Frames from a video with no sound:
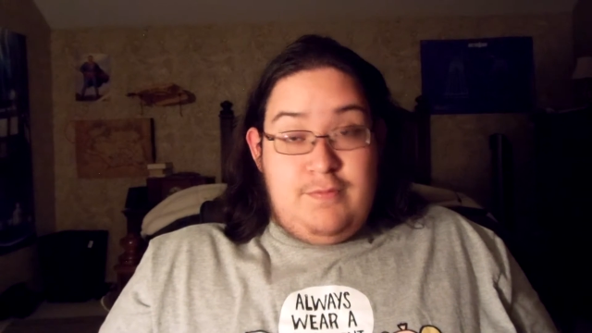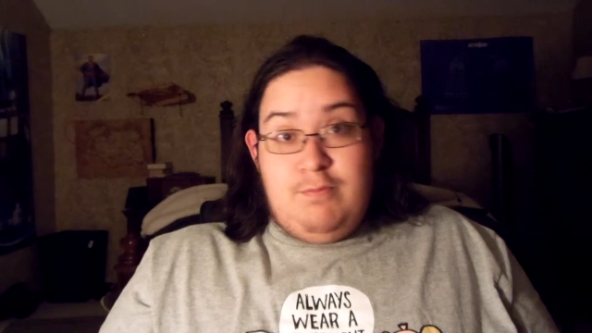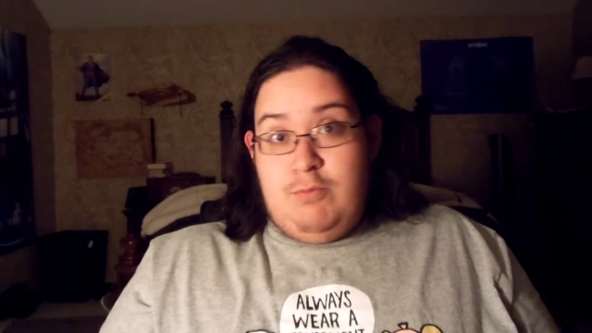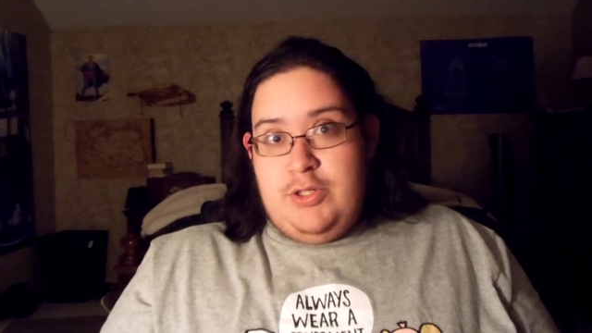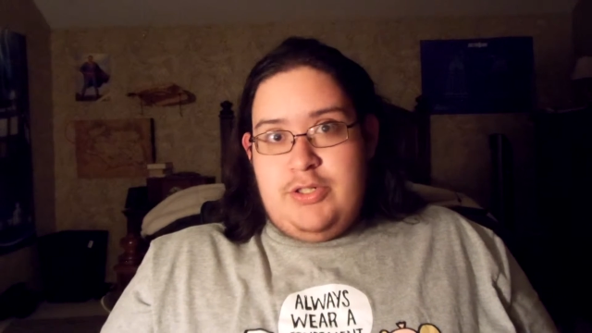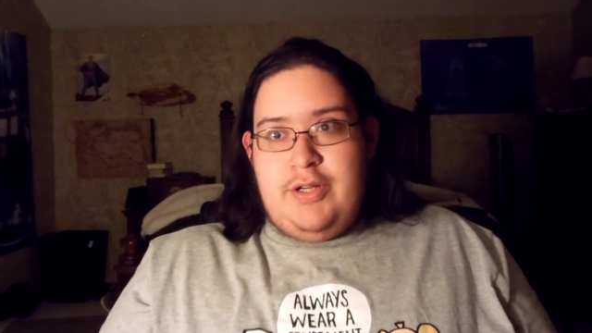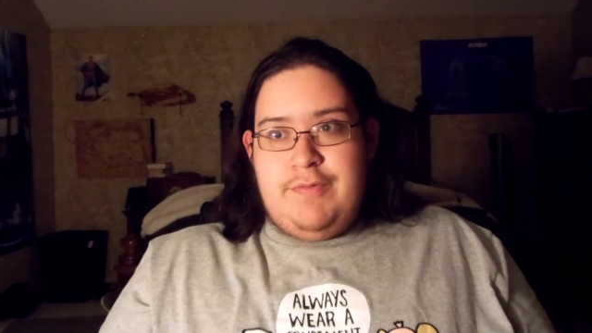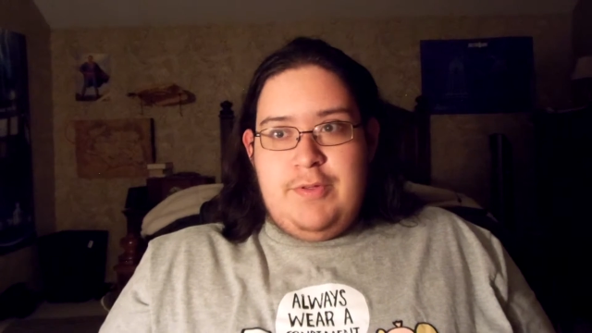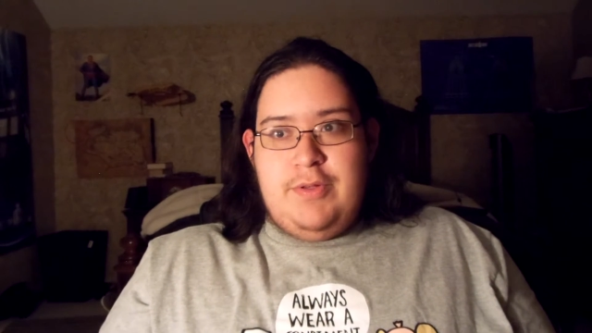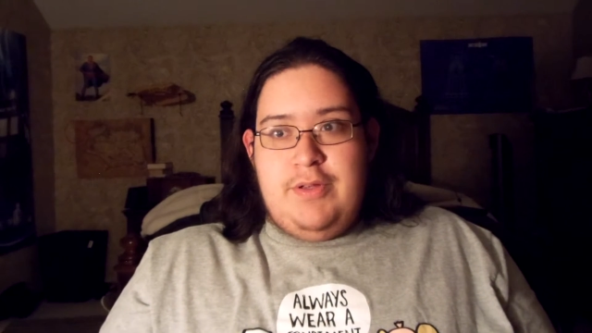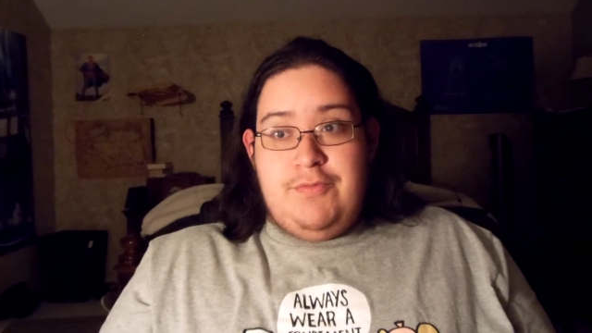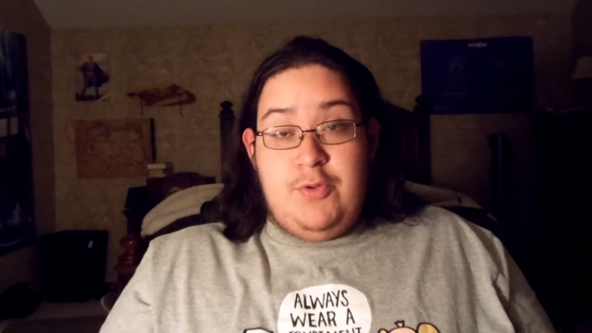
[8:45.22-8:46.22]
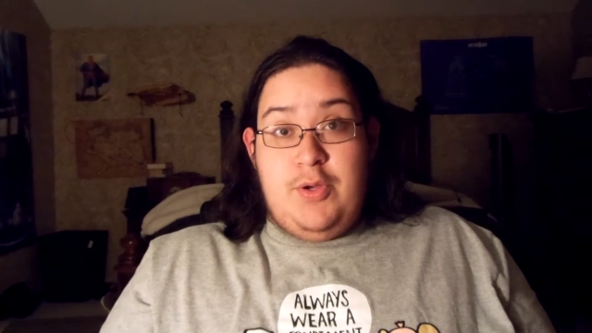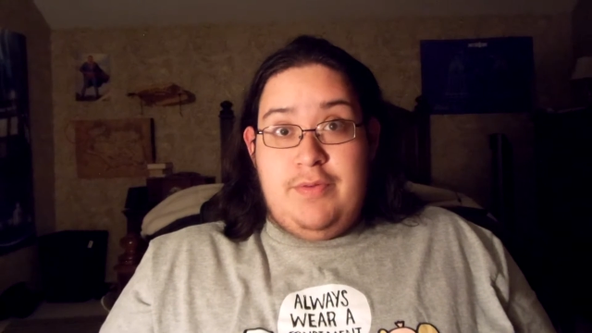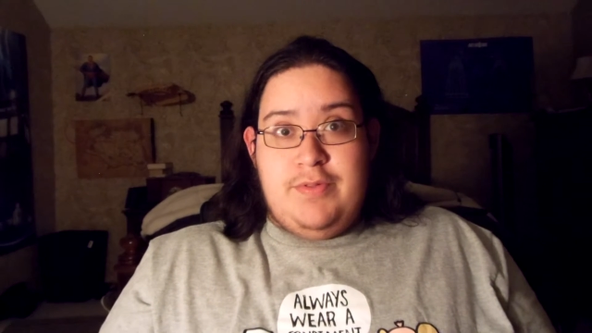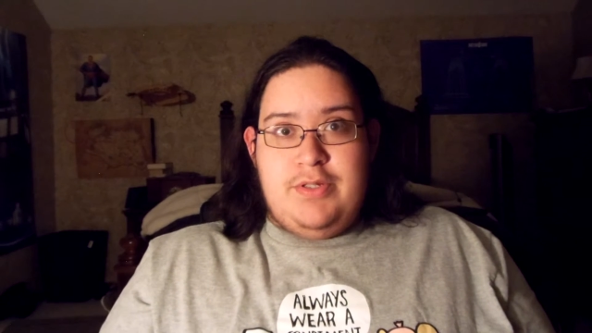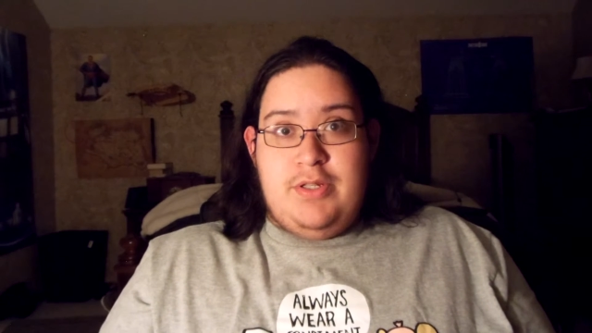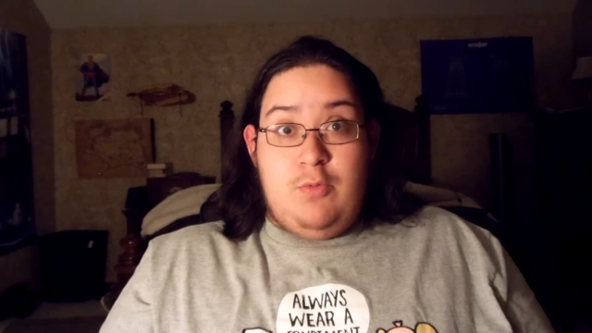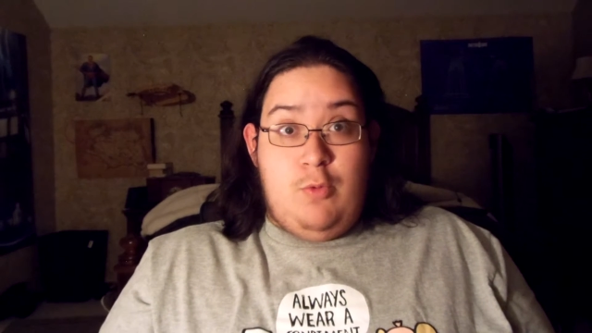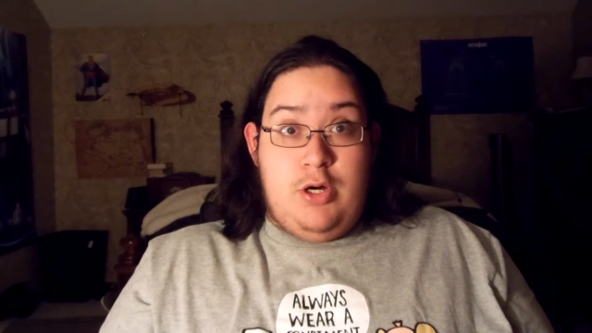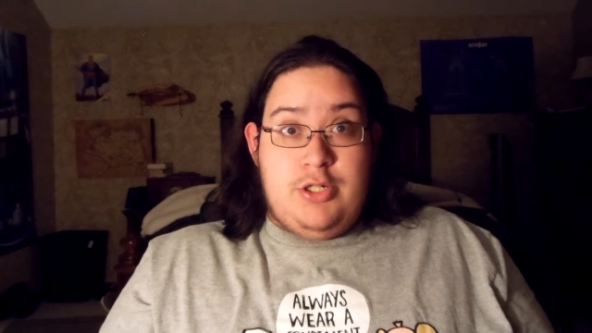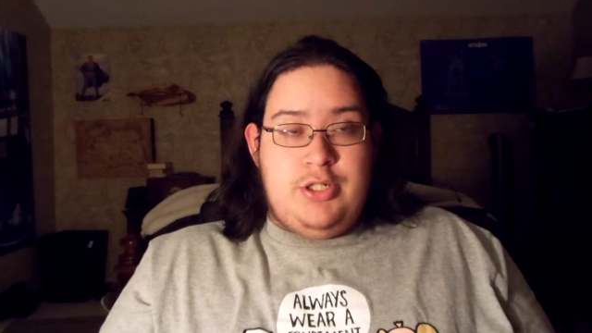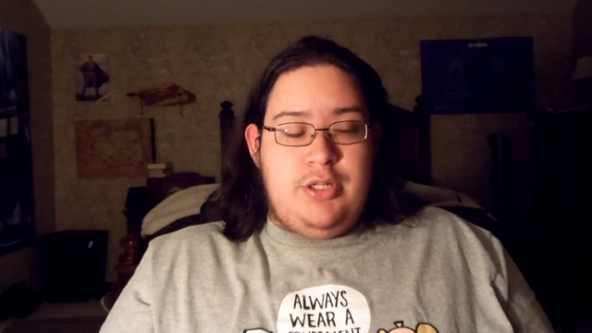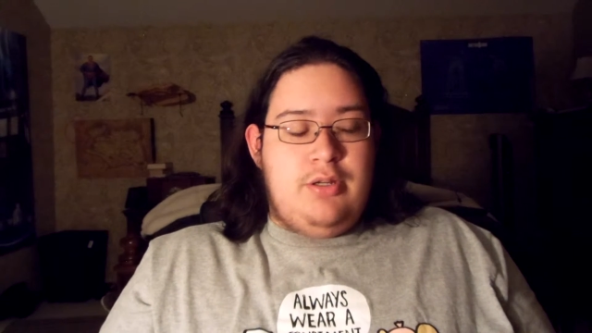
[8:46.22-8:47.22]
which if you haven't seen,
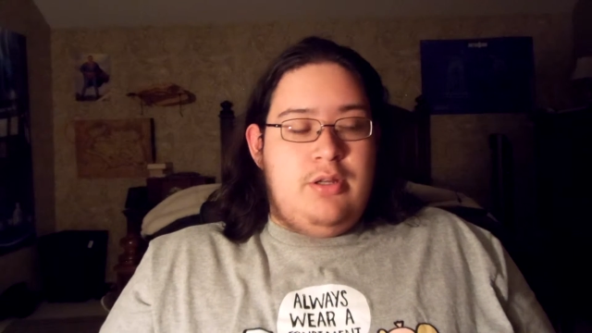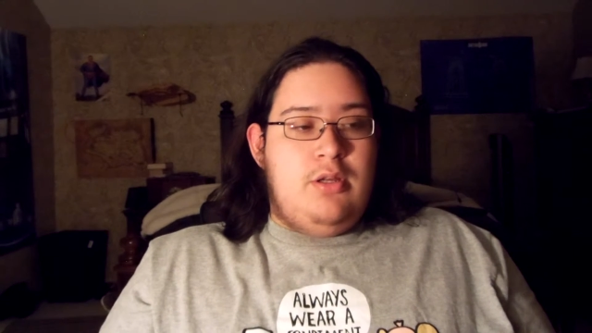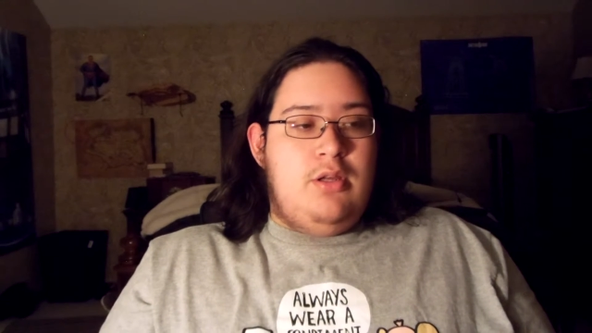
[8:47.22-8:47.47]
watch it.